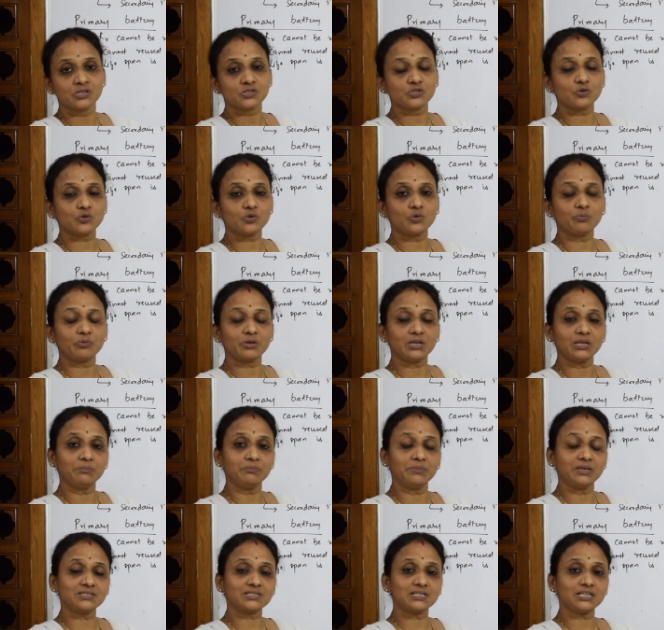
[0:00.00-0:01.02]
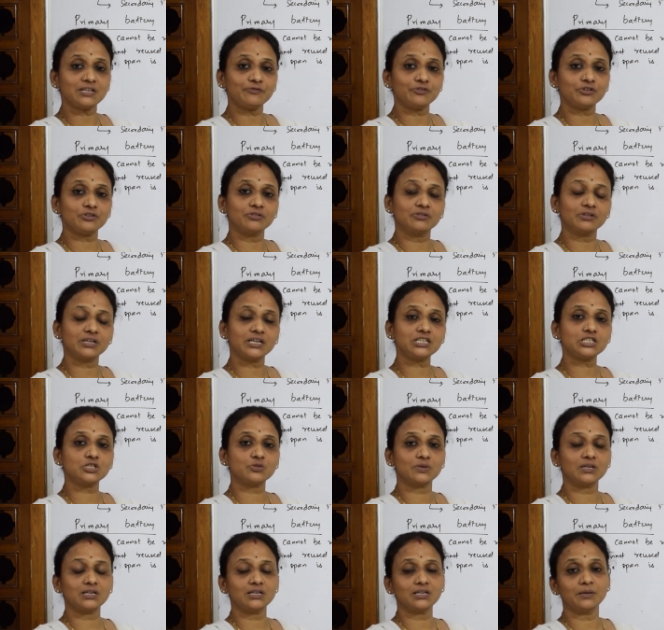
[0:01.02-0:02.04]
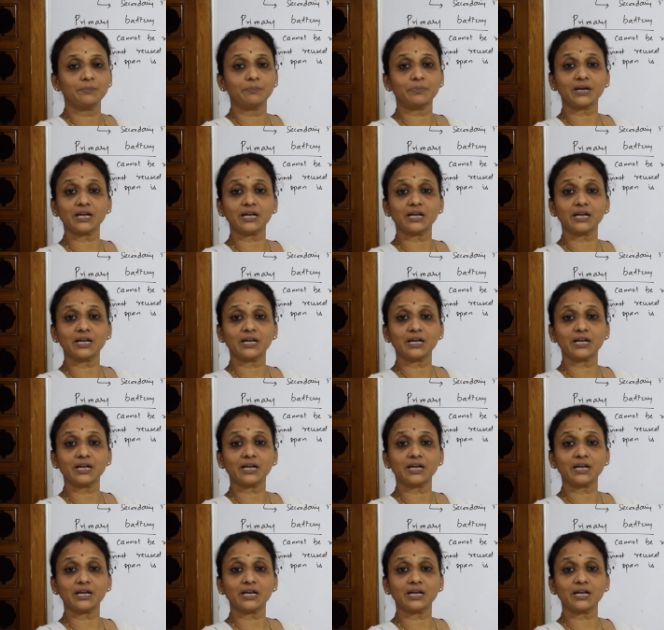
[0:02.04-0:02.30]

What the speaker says: So in basically for your grade 12,